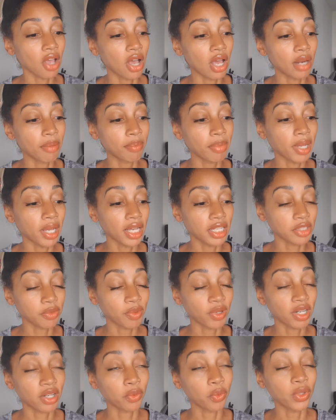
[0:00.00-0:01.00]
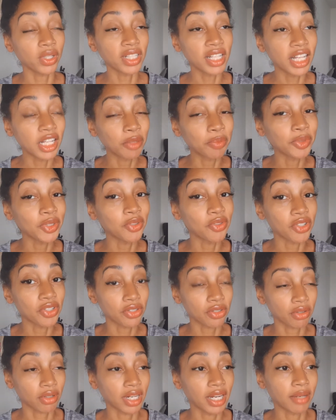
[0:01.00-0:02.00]
on Poshmark will help you
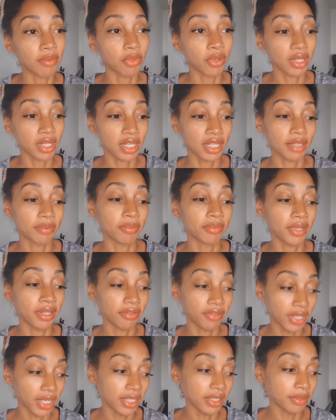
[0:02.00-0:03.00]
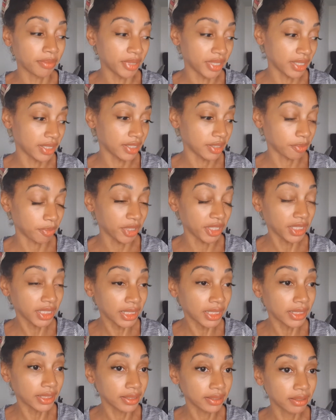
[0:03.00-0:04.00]
describe what kind of item it is,
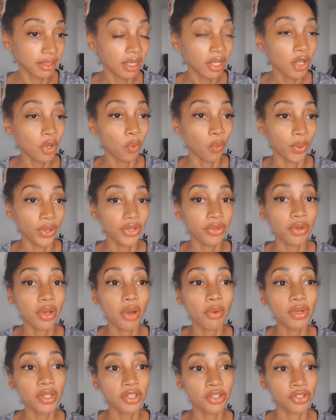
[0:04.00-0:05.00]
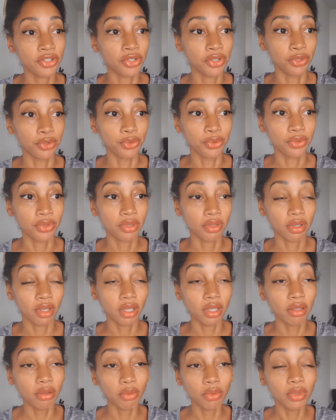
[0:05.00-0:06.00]
because when you go into shoes,
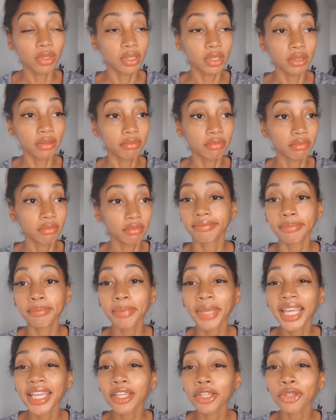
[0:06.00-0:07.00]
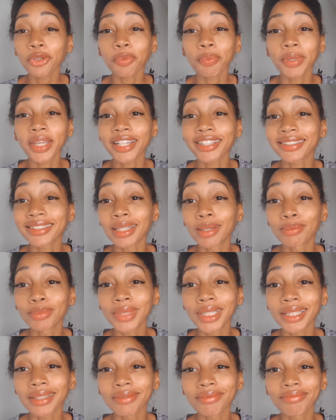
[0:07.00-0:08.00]
it will make you pick
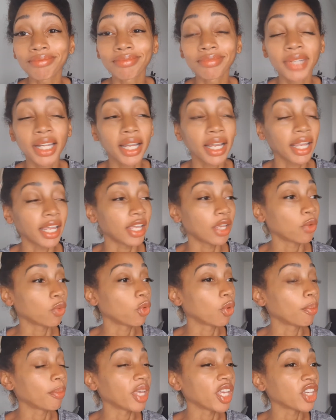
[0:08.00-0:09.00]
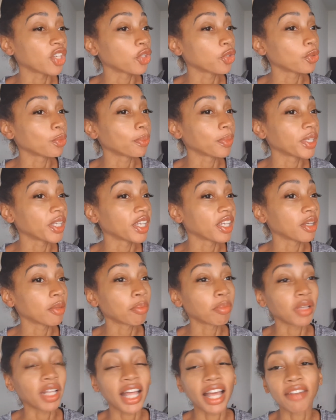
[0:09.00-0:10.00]
something. It will make you
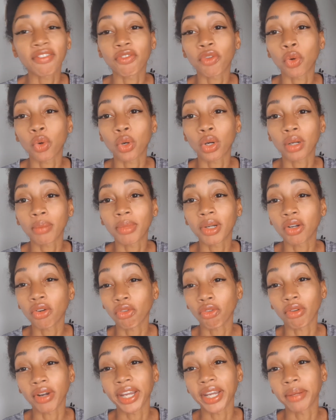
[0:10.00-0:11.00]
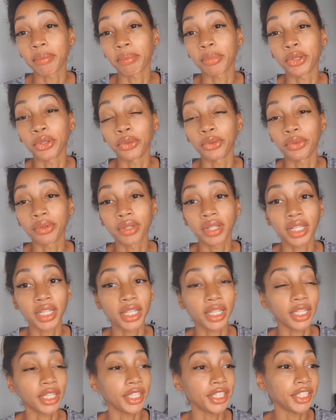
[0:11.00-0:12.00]
pick platform, rain boot,
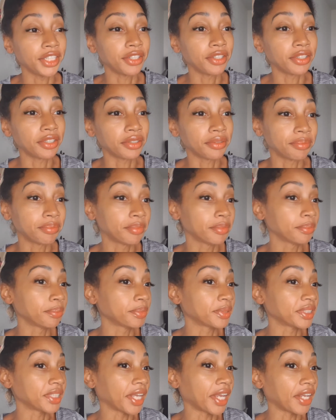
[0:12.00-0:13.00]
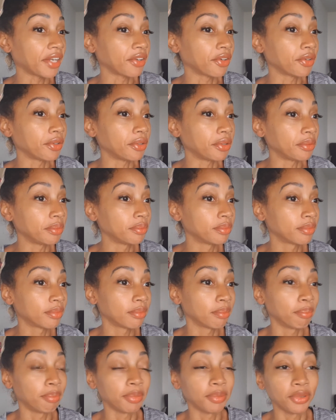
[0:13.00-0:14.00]
heel, sandal,
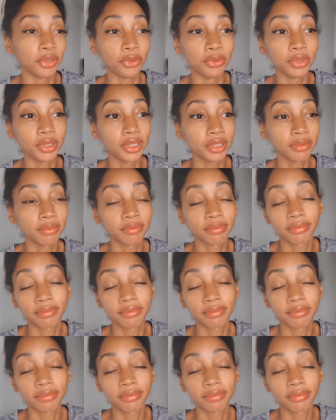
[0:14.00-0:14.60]
boot.